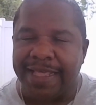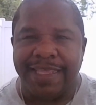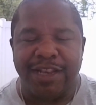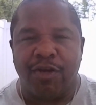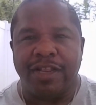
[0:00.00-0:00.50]

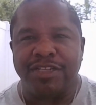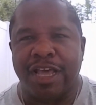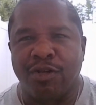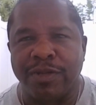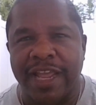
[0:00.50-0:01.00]
I
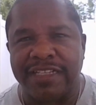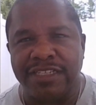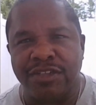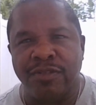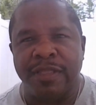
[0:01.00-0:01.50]
don't like
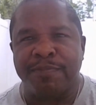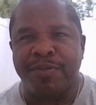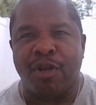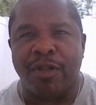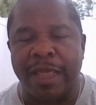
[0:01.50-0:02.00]
to put
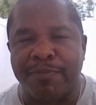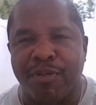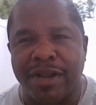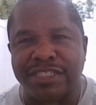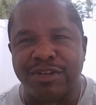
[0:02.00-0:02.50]
all that
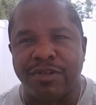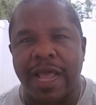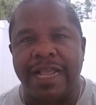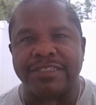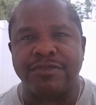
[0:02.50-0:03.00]
pressure on
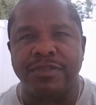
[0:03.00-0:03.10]
high school